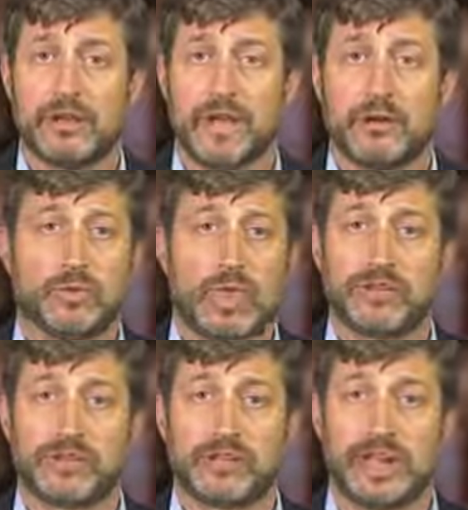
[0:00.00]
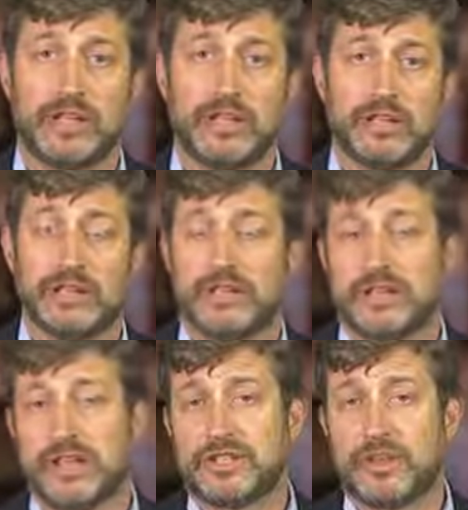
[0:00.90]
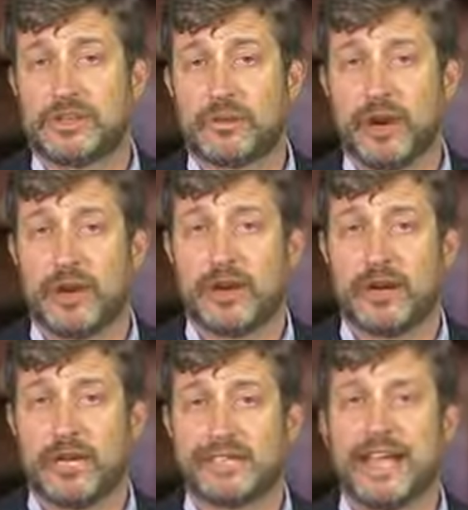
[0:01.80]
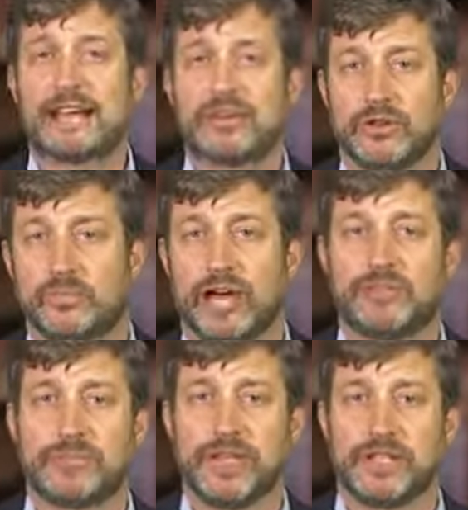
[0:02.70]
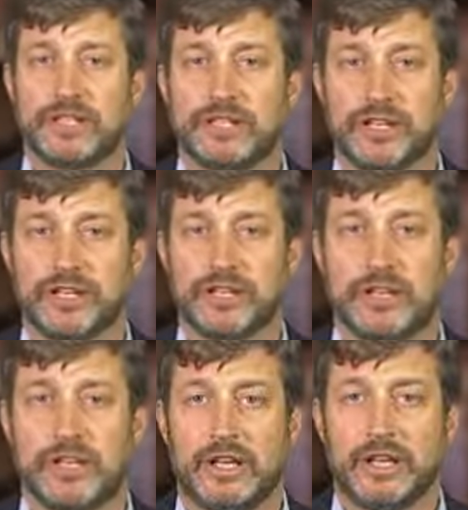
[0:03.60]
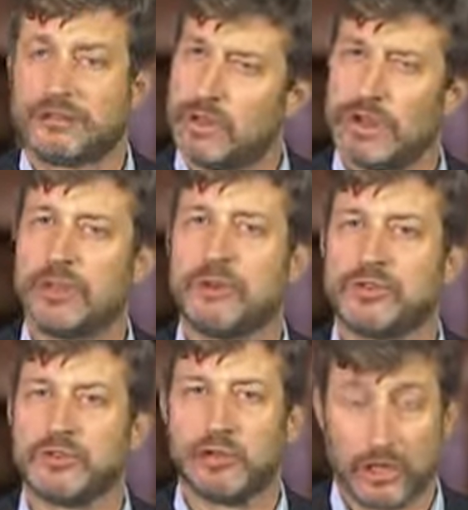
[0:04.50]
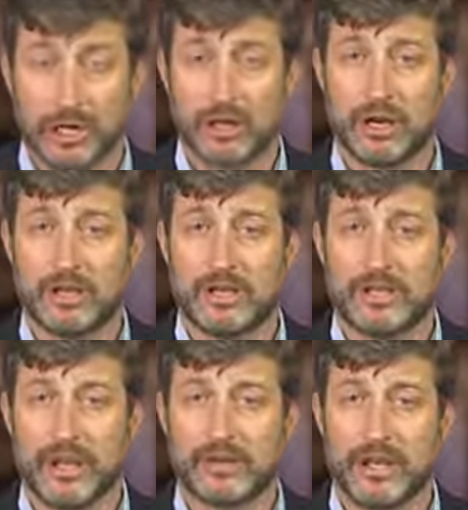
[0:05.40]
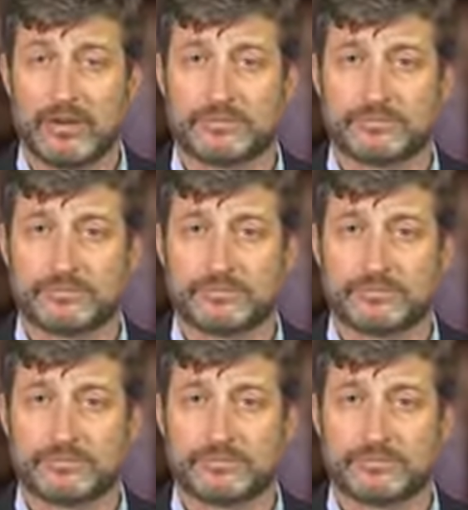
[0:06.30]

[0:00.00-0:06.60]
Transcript: and we'll also study issues where a statute passed by a legislature is really the most important law in the area.